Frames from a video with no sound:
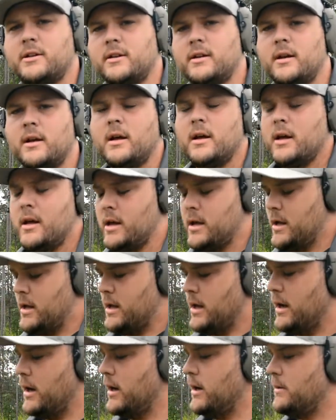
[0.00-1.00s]
you.
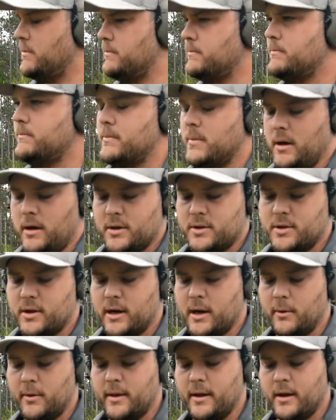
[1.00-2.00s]
I'm going to
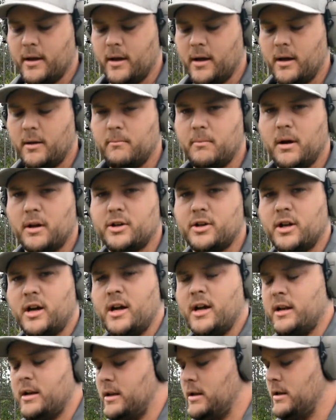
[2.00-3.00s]
start out with the
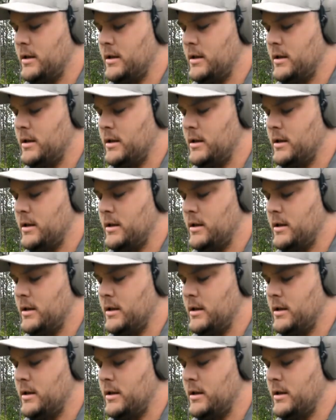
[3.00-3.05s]
buckshot.